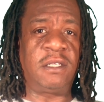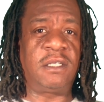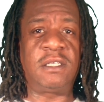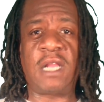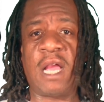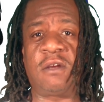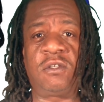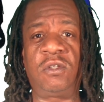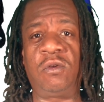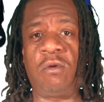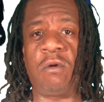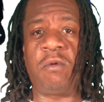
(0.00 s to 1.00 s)
This is like a
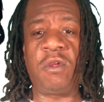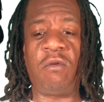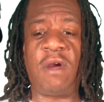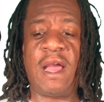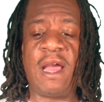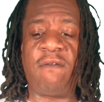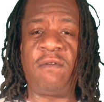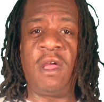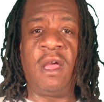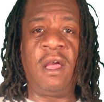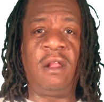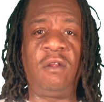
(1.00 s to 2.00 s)
store where you'll have
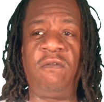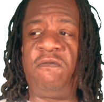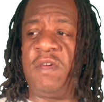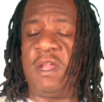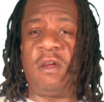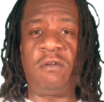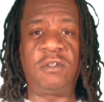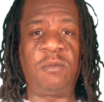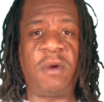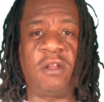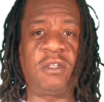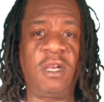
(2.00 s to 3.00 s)
little videos
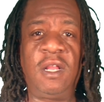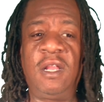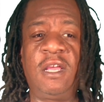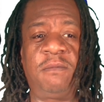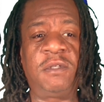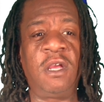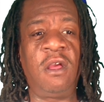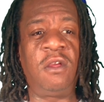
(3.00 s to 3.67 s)
about your clips.